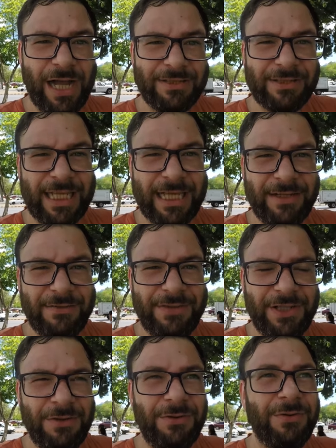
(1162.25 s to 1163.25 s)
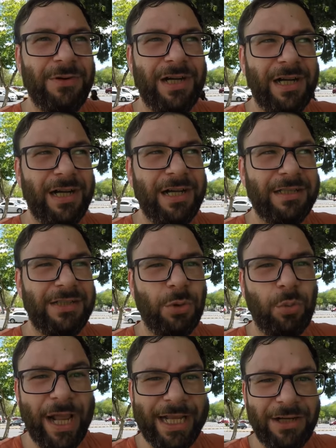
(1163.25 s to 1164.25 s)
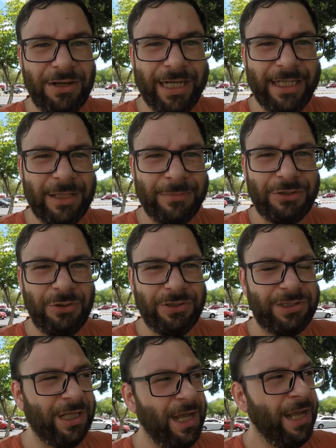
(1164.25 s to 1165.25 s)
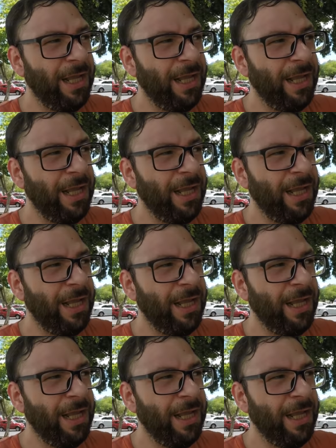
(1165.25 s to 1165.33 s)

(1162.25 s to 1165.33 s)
outside of, you know, uh, the regular income source